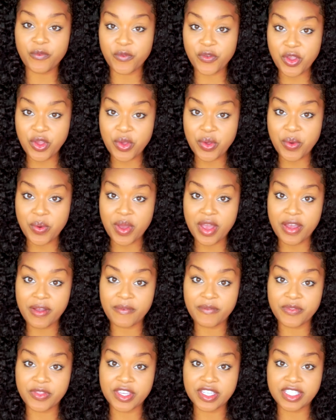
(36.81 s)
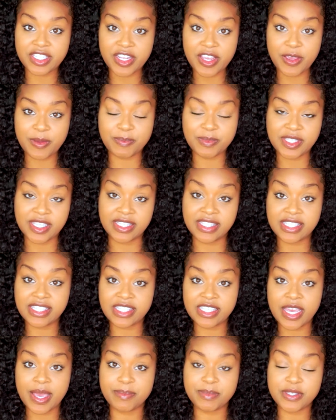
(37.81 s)
few of the tips and
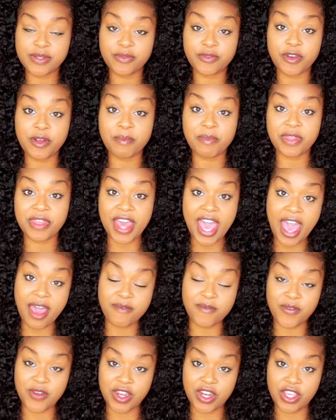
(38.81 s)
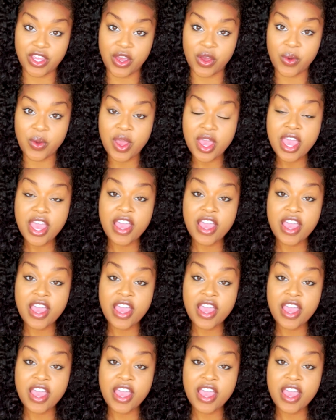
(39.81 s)
steps from that video.